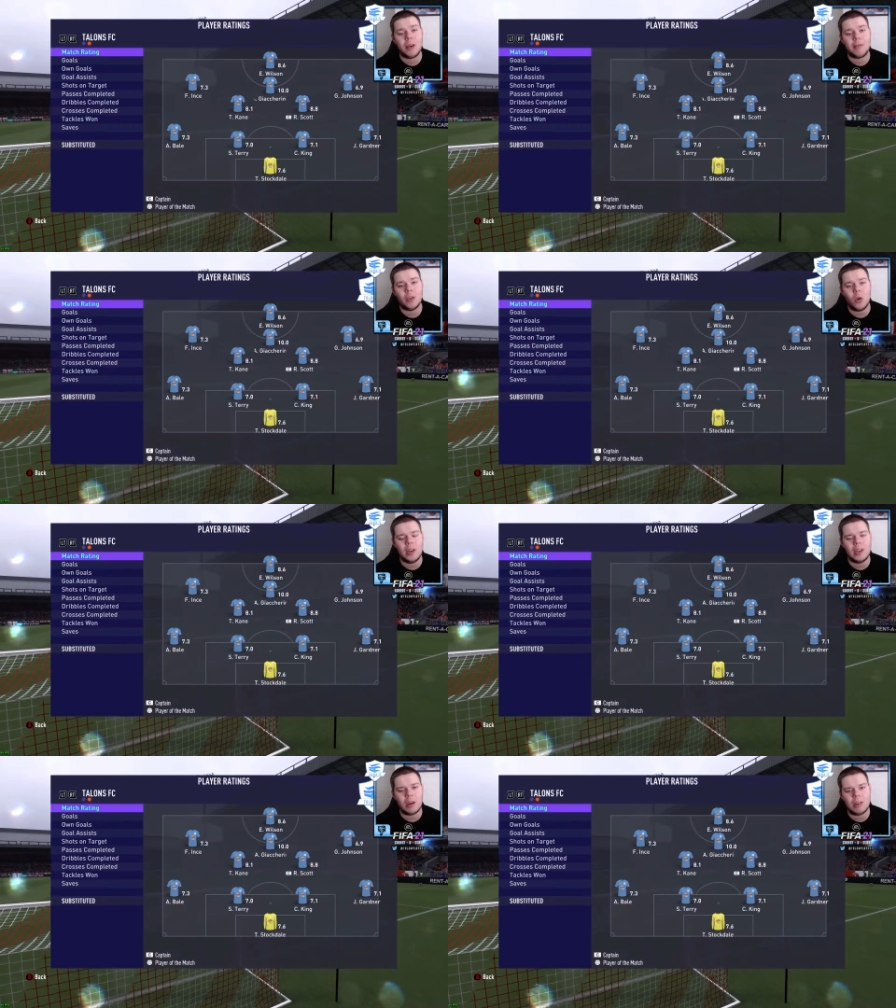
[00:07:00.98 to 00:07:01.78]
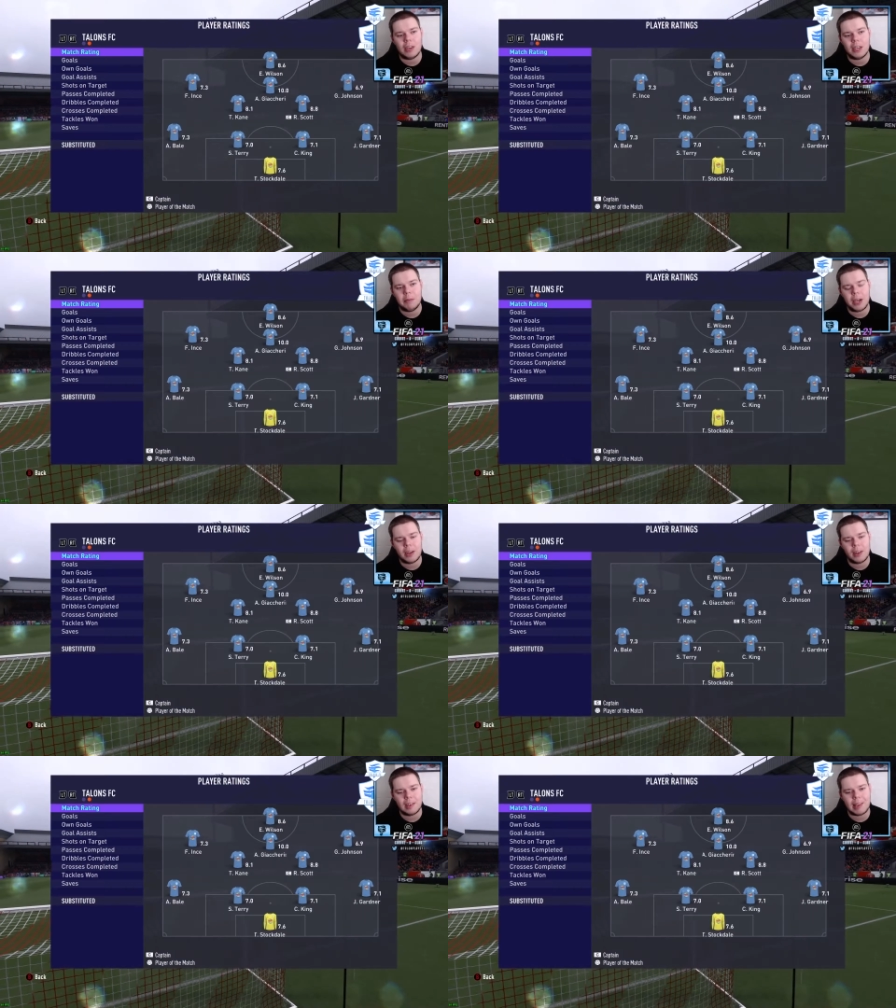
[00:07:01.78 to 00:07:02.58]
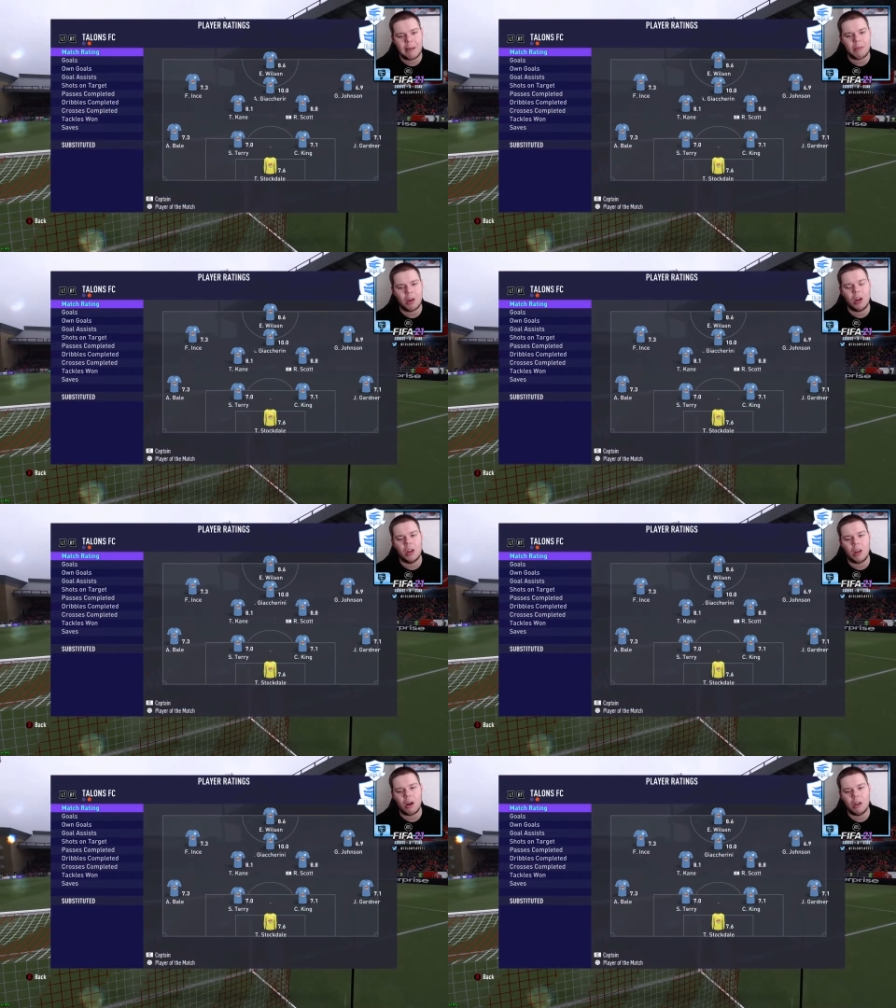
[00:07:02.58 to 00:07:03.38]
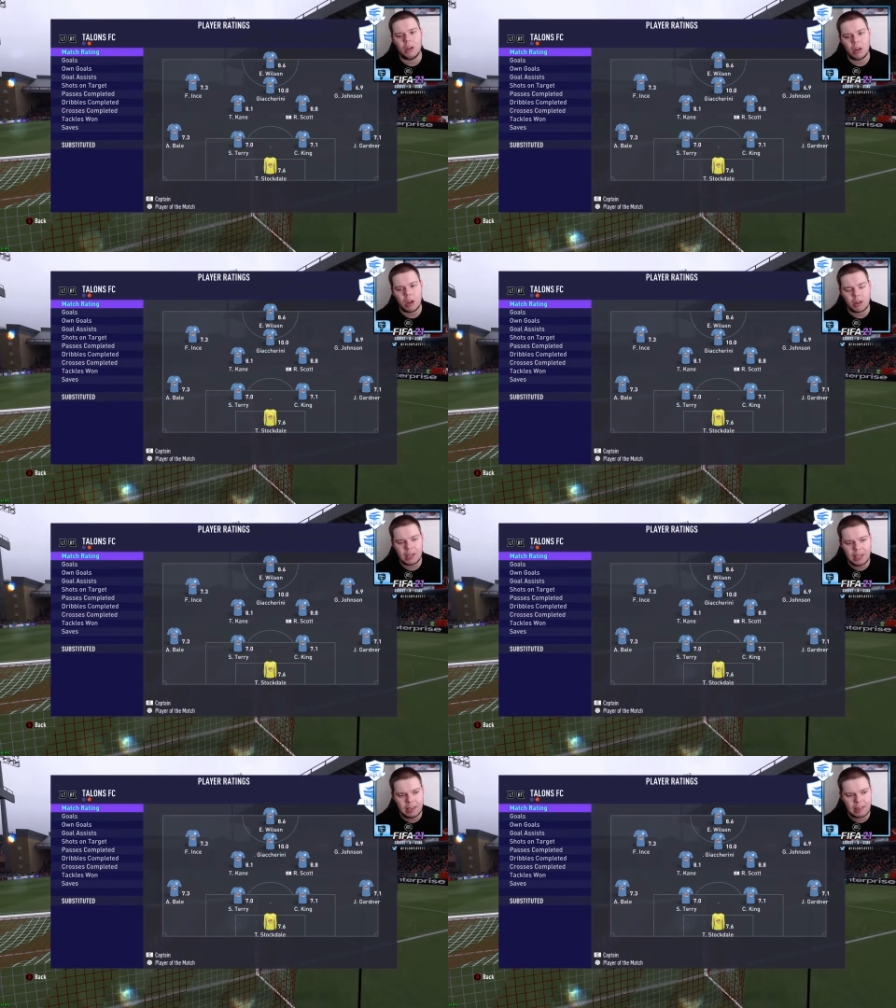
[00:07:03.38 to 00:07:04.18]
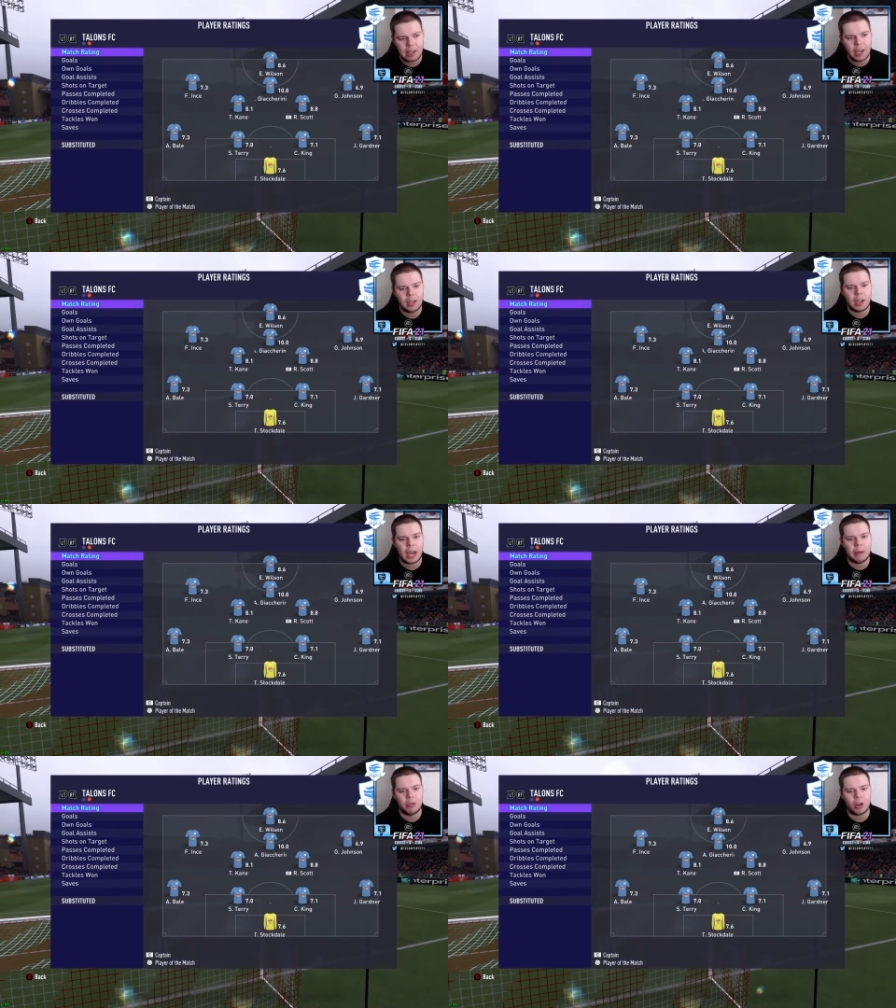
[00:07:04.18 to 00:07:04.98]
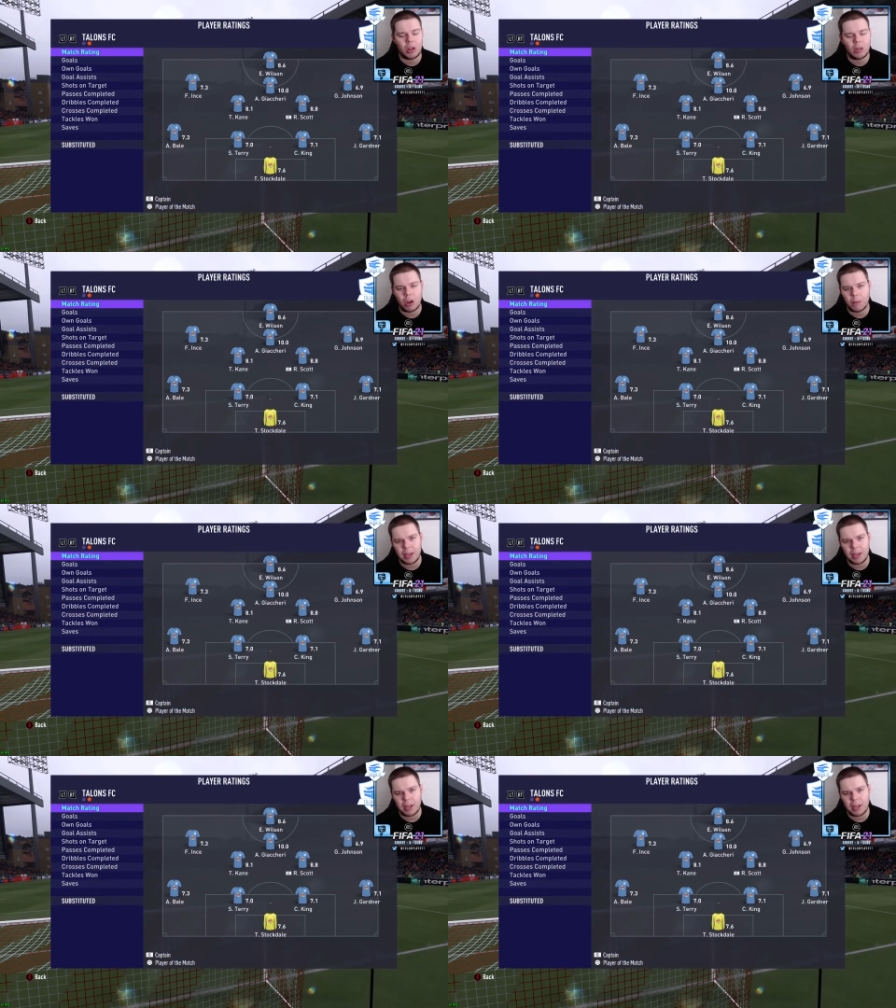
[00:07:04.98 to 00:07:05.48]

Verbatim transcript: so after going down to 10 men, this game got a lot easier. Charlton got a